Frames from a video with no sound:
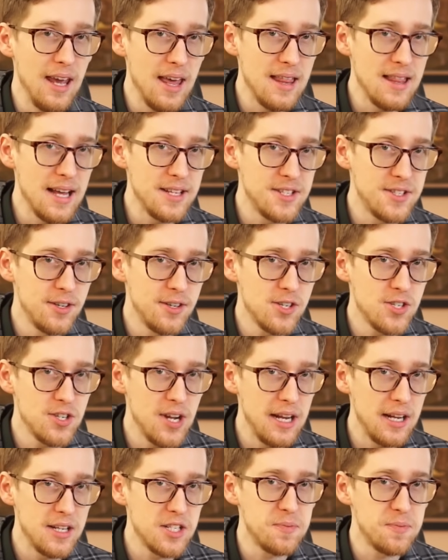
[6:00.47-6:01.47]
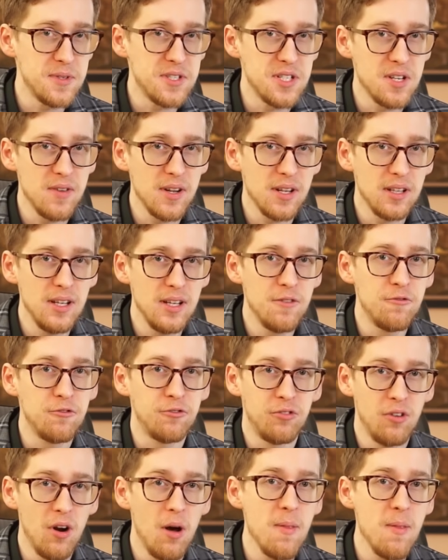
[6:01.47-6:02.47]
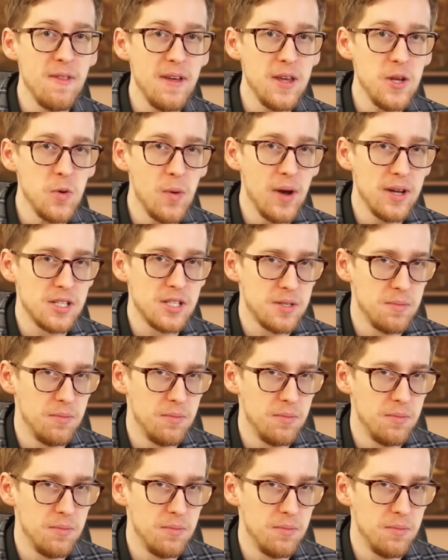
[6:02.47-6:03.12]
And that search data is specifically from the US